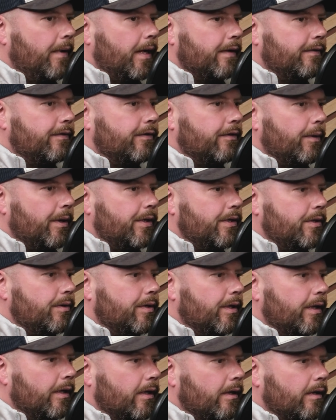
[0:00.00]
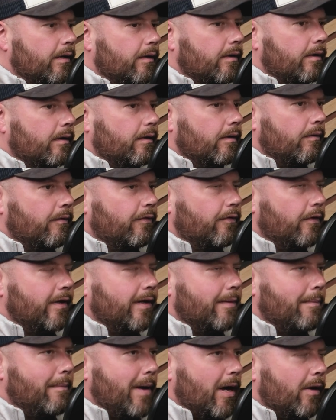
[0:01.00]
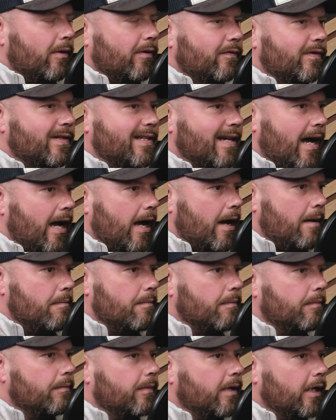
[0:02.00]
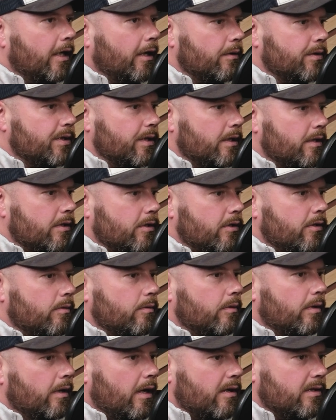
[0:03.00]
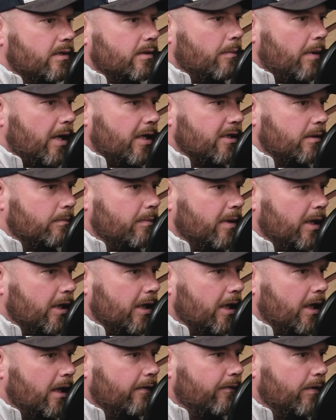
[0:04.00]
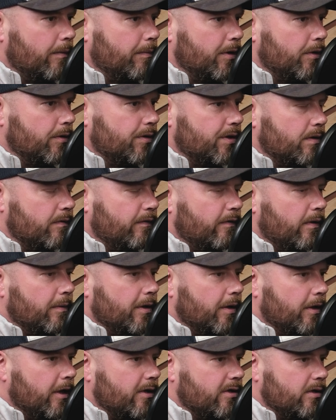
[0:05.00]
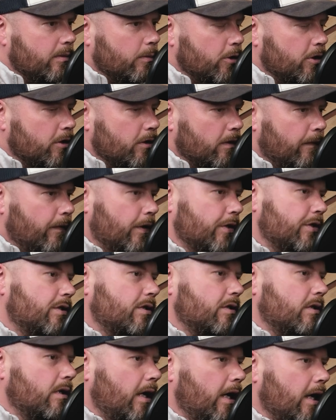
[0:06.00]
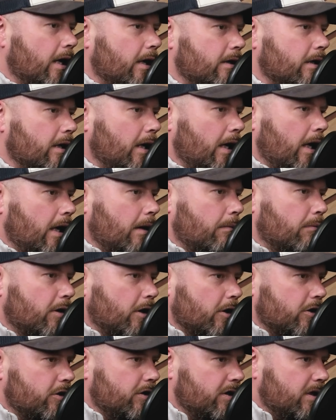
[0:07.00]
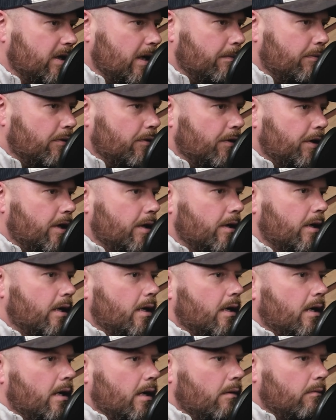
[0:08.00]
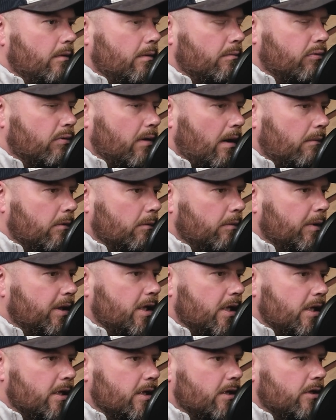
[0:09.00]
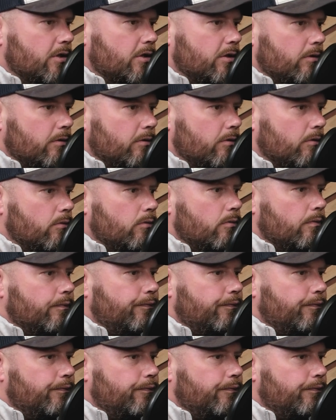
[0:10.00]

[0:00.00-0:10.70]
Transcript: And so I do think for the amount of time that goes into the customizability of the boots from a customer service and a production standpoint, we probably need to